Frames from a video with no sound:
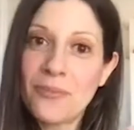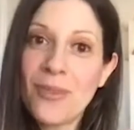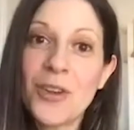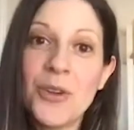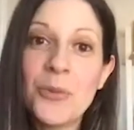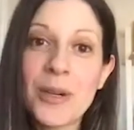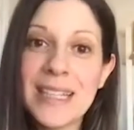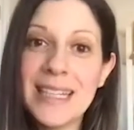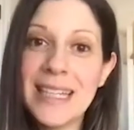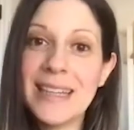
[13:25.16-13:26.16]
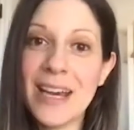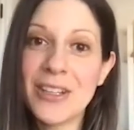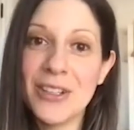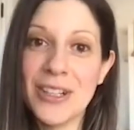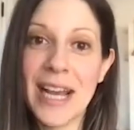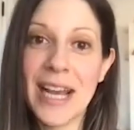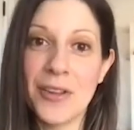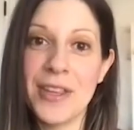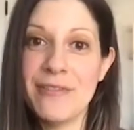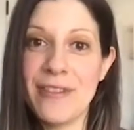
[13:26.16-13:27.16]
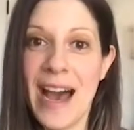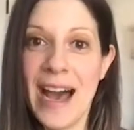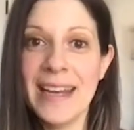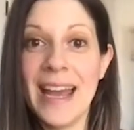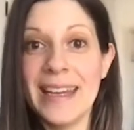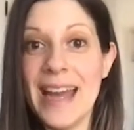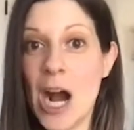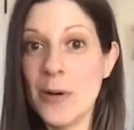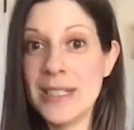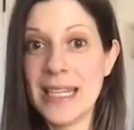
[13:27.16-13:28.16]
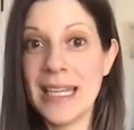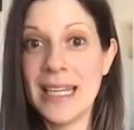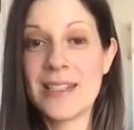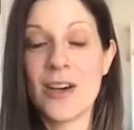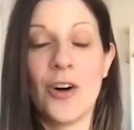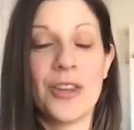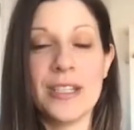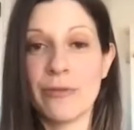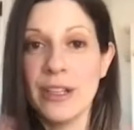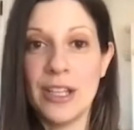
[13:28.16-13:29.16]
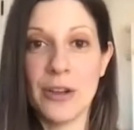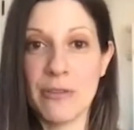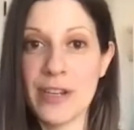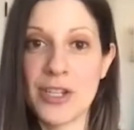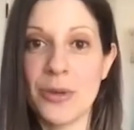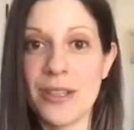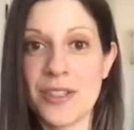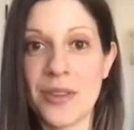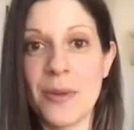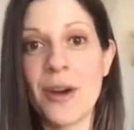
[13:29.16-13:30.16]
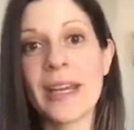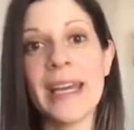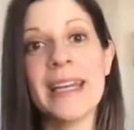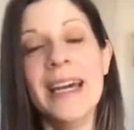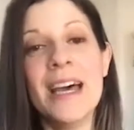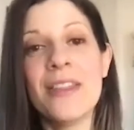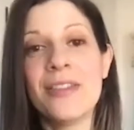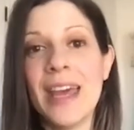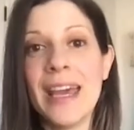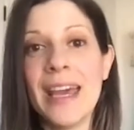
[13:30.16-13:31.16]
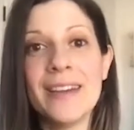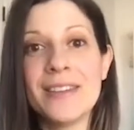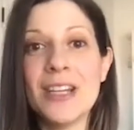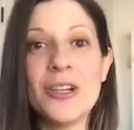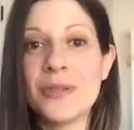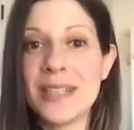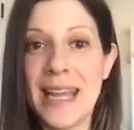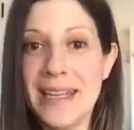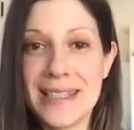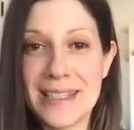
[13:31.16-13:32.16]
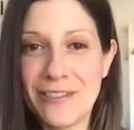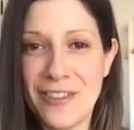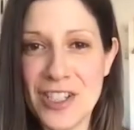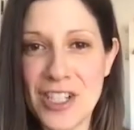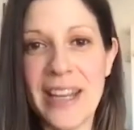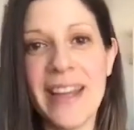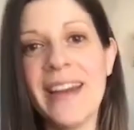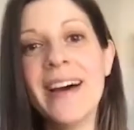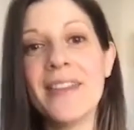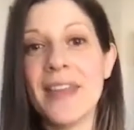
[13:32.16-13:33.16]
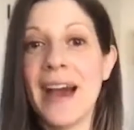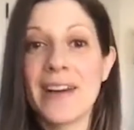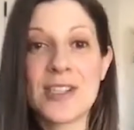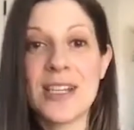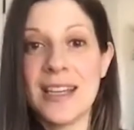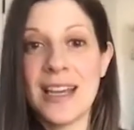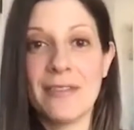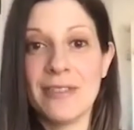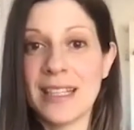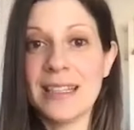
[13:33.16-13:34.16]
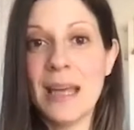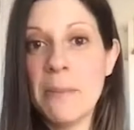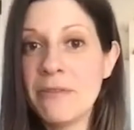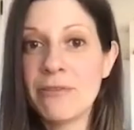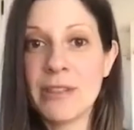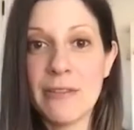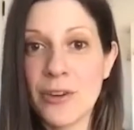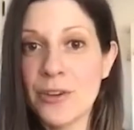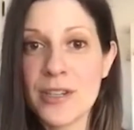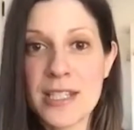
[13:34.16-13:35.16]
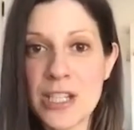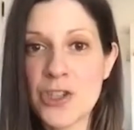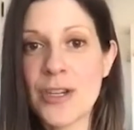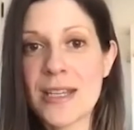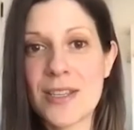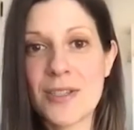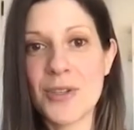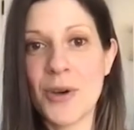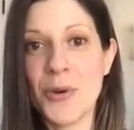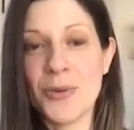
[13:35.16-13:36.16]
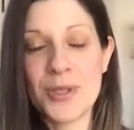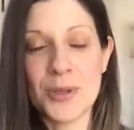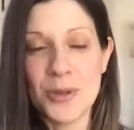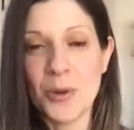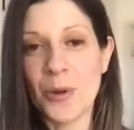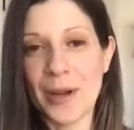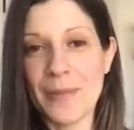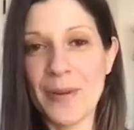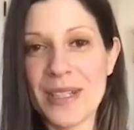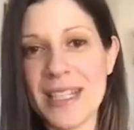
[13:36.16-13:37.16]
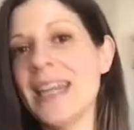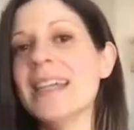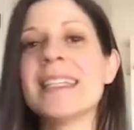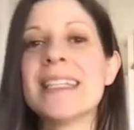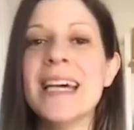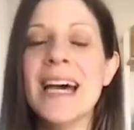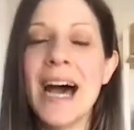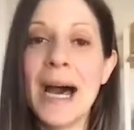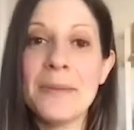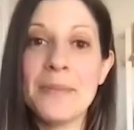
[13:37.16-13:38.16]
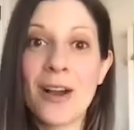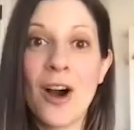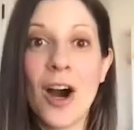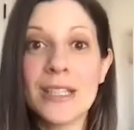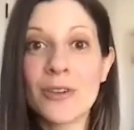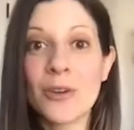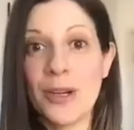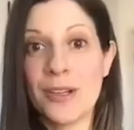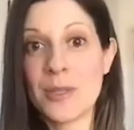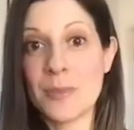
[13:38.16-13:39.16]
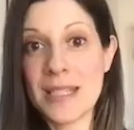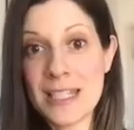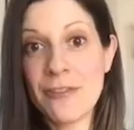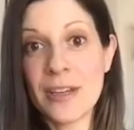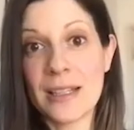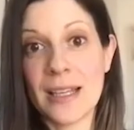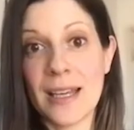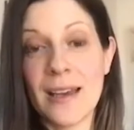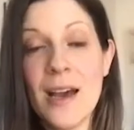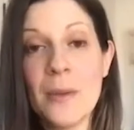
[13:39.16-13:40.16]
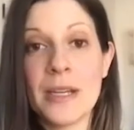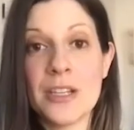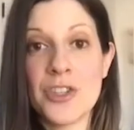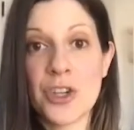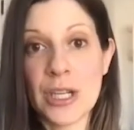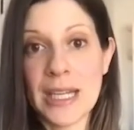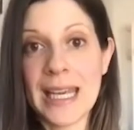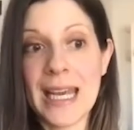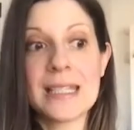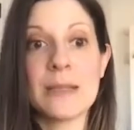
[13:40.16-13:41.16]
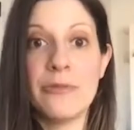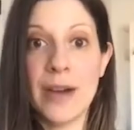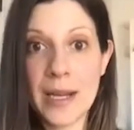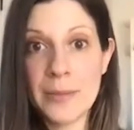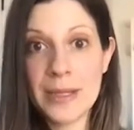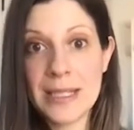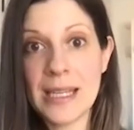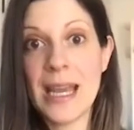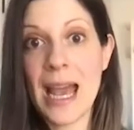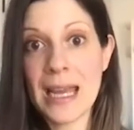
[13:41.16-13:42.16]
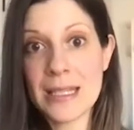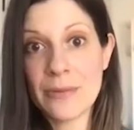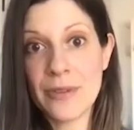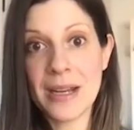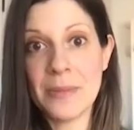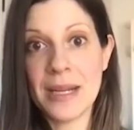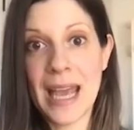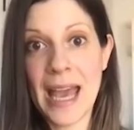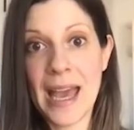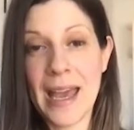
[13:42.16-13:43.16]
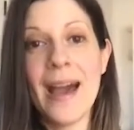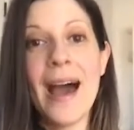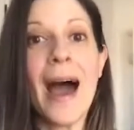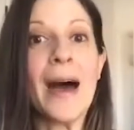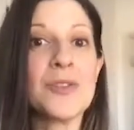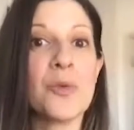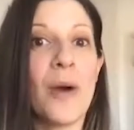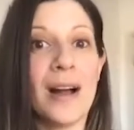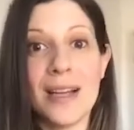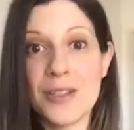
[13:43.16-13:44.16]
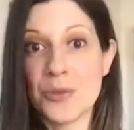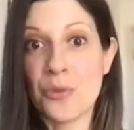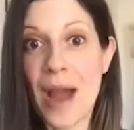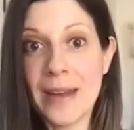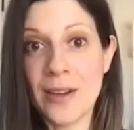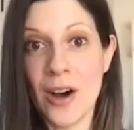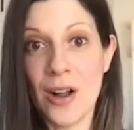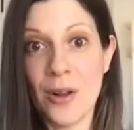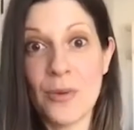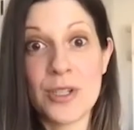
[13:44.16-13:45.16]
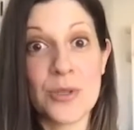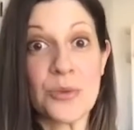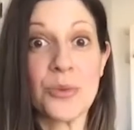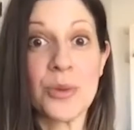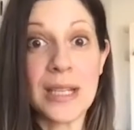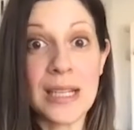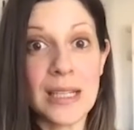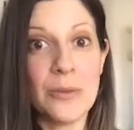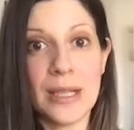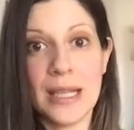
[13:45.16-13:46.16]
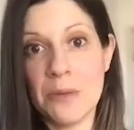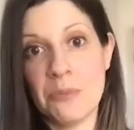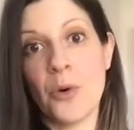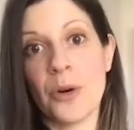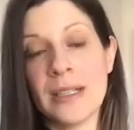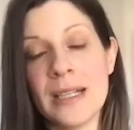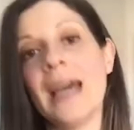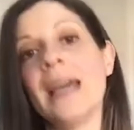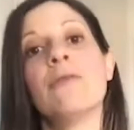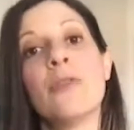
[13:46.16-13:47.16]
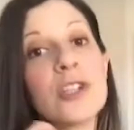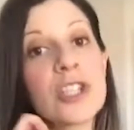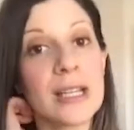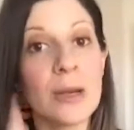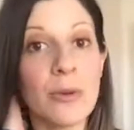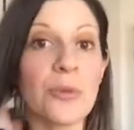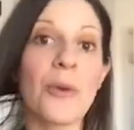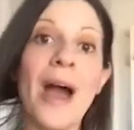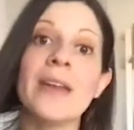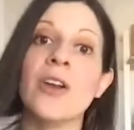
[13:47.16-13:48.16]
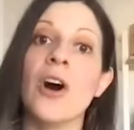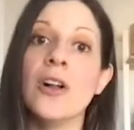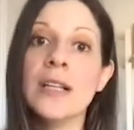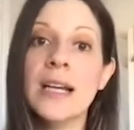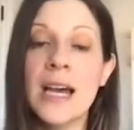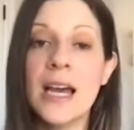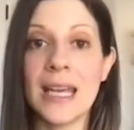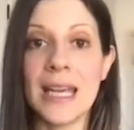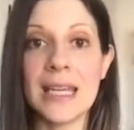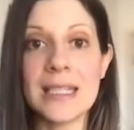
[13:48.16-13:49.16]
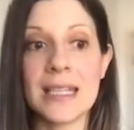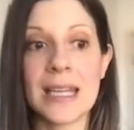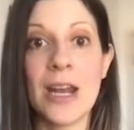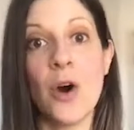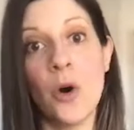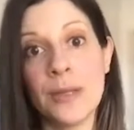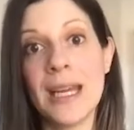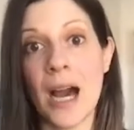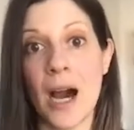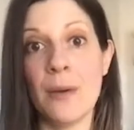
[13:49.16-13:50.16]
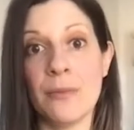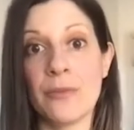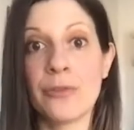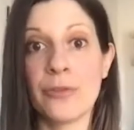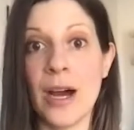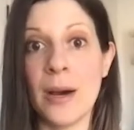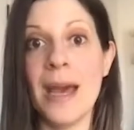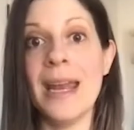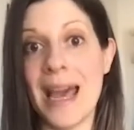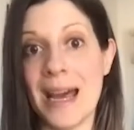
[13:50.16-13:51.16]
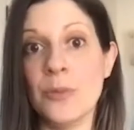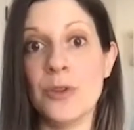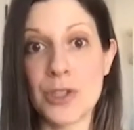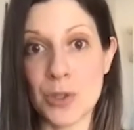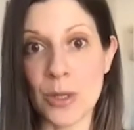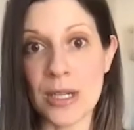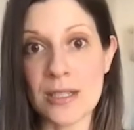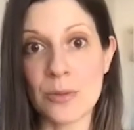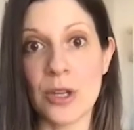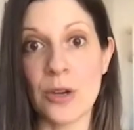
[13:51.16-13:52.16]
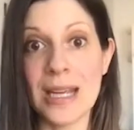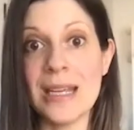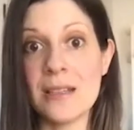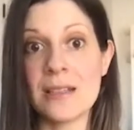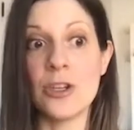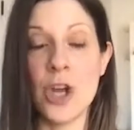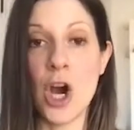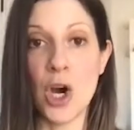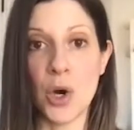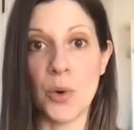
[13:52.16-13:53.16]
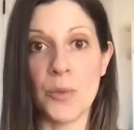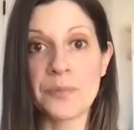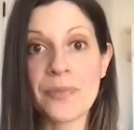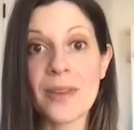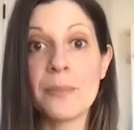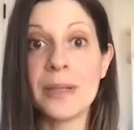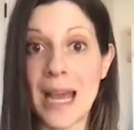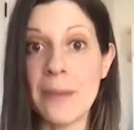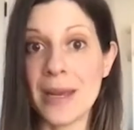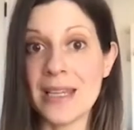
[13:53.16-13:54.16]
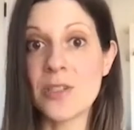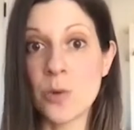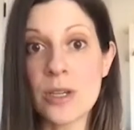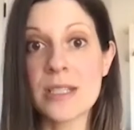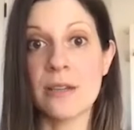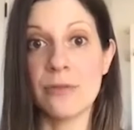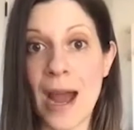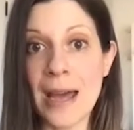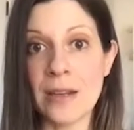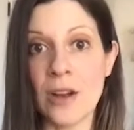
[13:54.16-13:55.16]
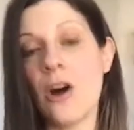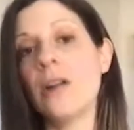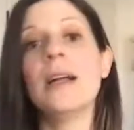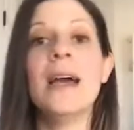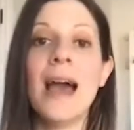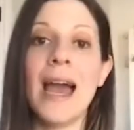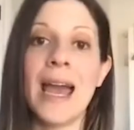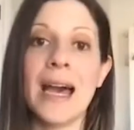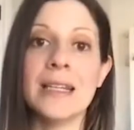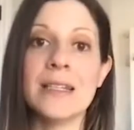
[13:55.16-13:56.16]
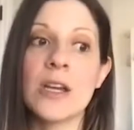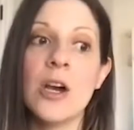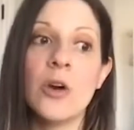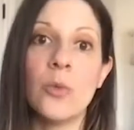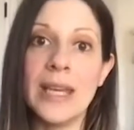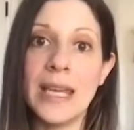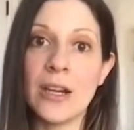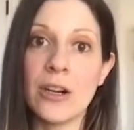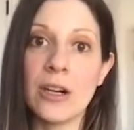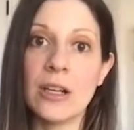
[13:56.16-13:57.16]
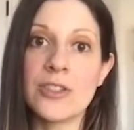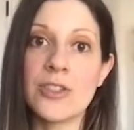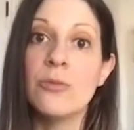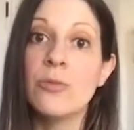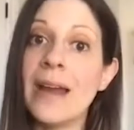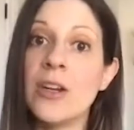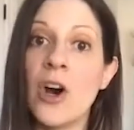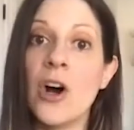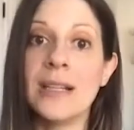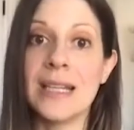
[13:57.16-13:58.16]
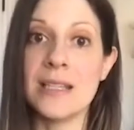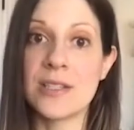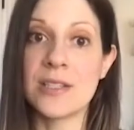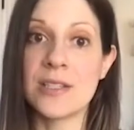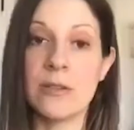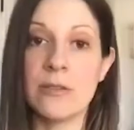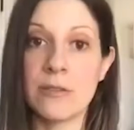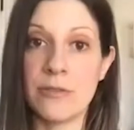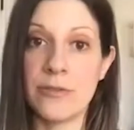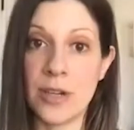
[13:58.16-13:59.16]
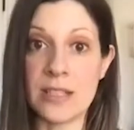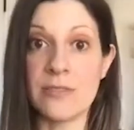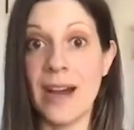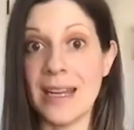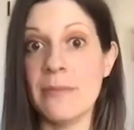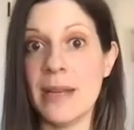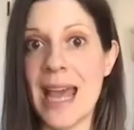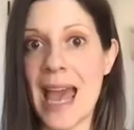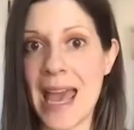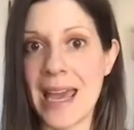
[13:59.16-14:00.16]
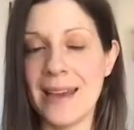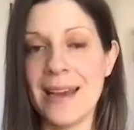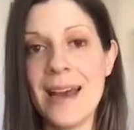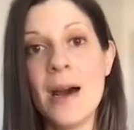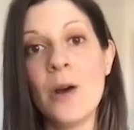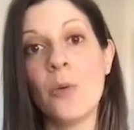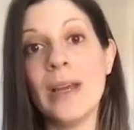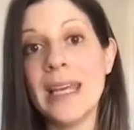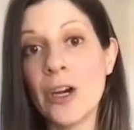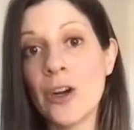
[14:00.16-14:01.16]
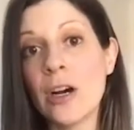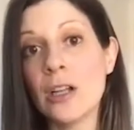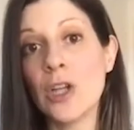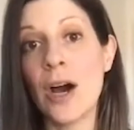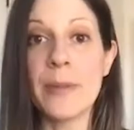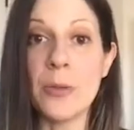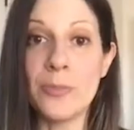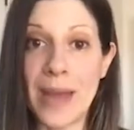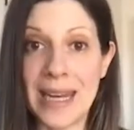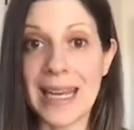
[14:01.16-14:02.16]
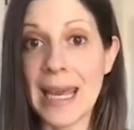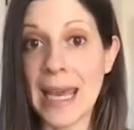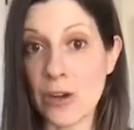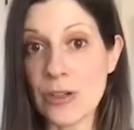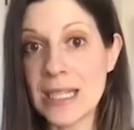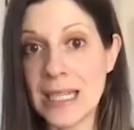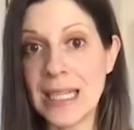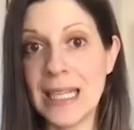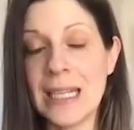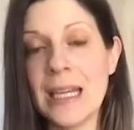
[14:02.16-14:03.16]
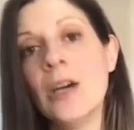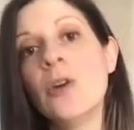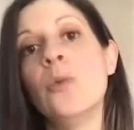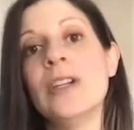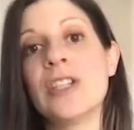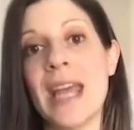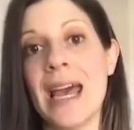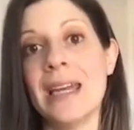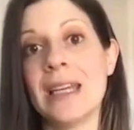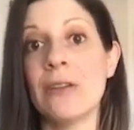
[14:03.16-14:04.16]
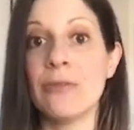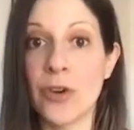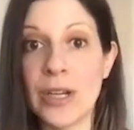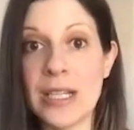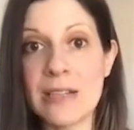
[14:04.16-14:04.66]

you really need that good, healthy fat. And nowadays, all the different, fish oils on the market, they don't taste fishy. They actually have like lemon flavor or citrus. So don't worry about the taste. But cod liver oil specifically, because you're going to get some vitamin D and some vitamin K, as well as retinol, which is really important. And unfortunately, with retinol, it can only come from an animal source. There is no plant-based source of retinol. And we hear, so retinol is vitamin A. We hear a lot about beta carotene, which can convert into